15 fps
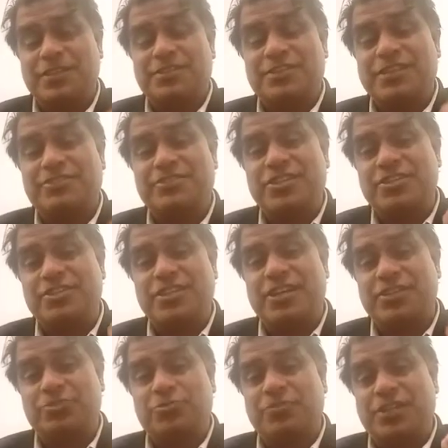that this
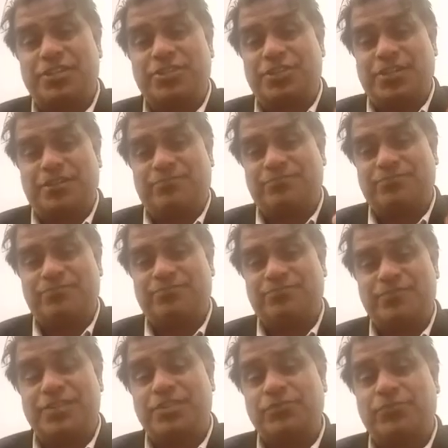education
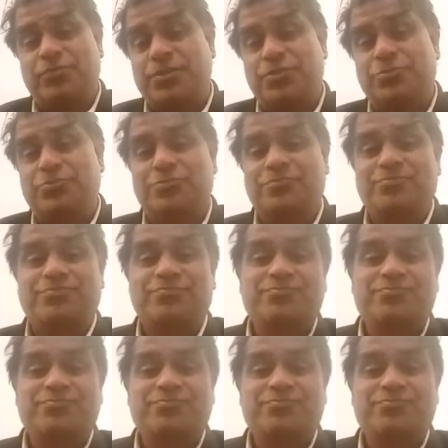is for you.